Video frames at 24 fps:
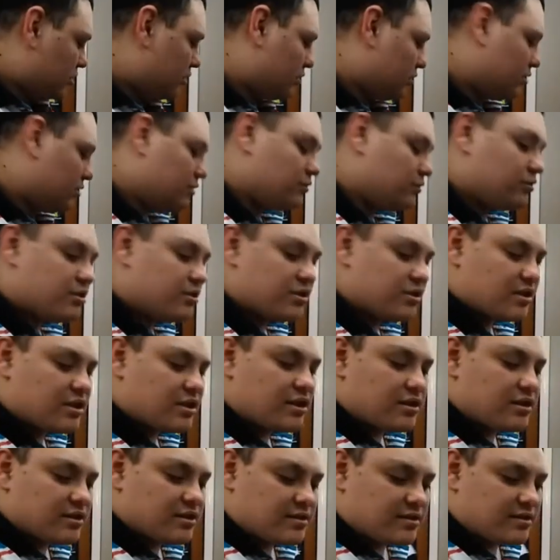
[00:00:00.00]
we'll just
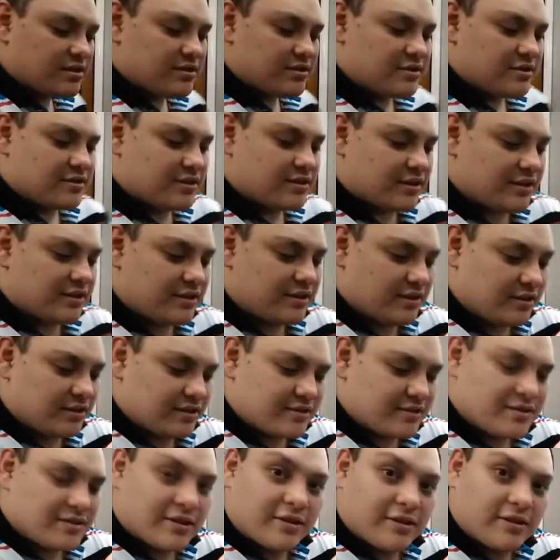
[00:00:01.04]
cut the stitch entirely and
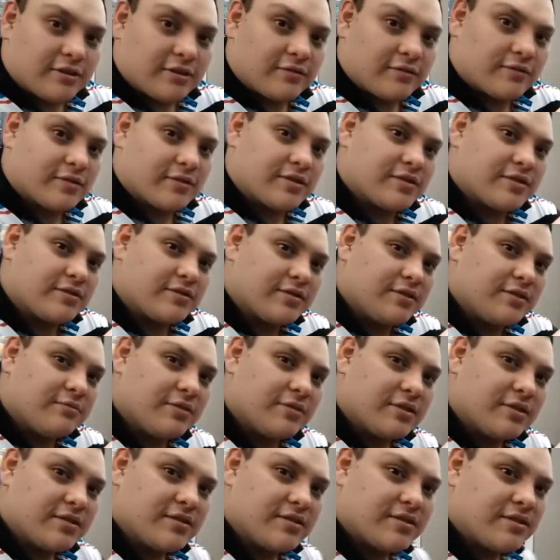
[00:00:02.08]
start over. It's only
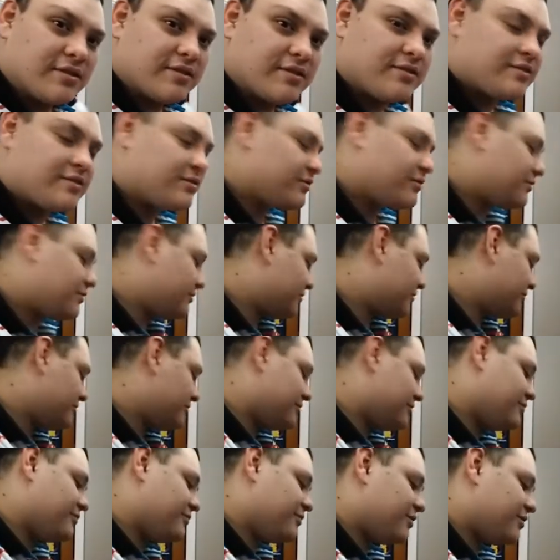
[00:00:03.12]
one stitch.
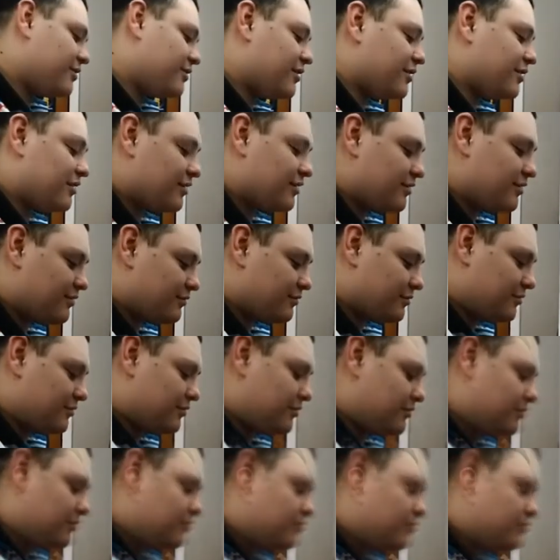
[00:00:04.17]
It's not the end of the world.
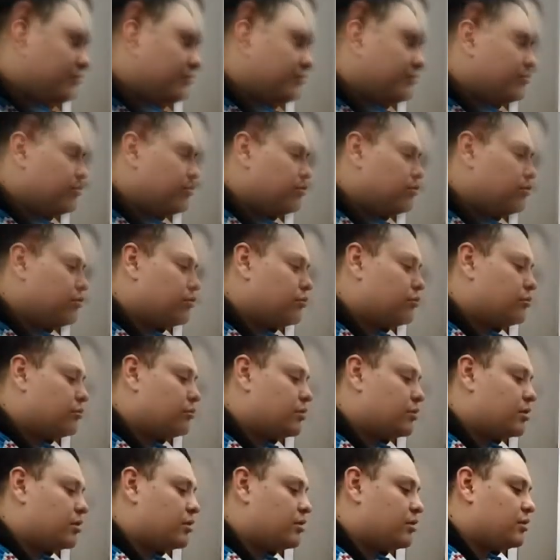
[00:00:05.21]

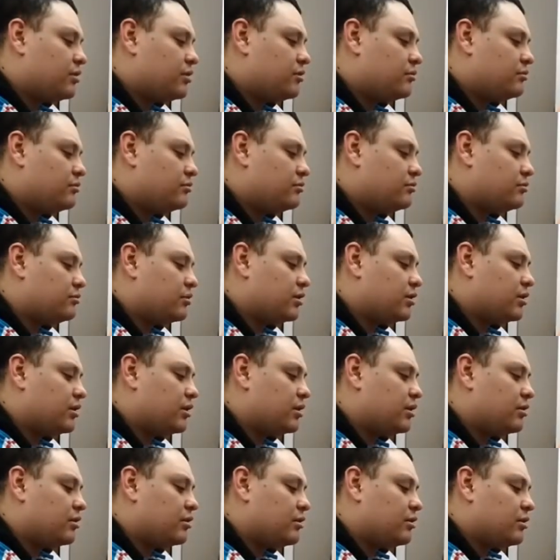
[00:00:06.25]
Thread the needle
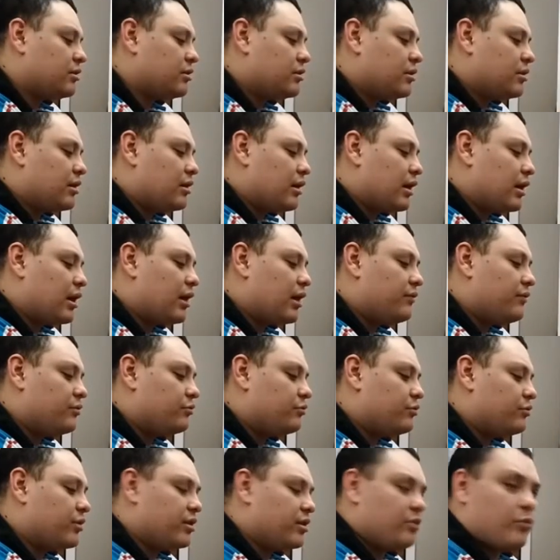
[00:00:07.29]
again. I have a
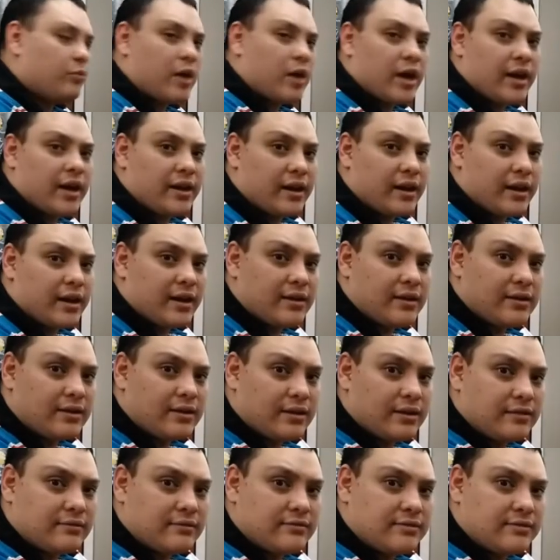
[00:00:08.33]
really wide-eyed
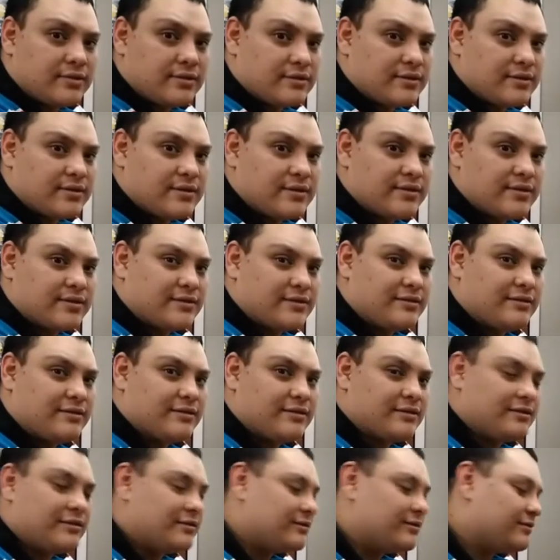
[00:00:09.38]
needle, so this isn't
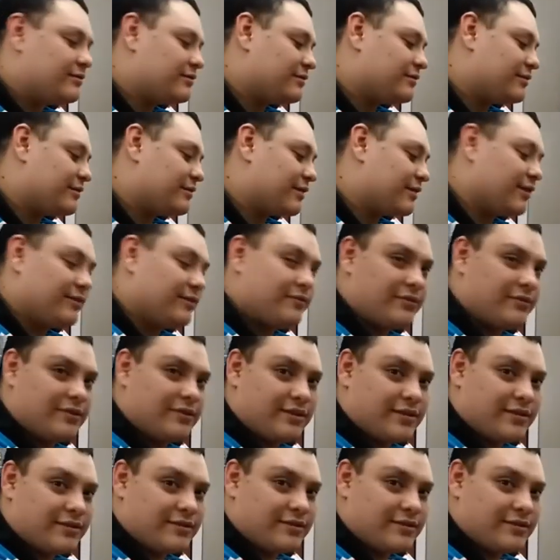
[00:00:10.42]
hard, thankfully.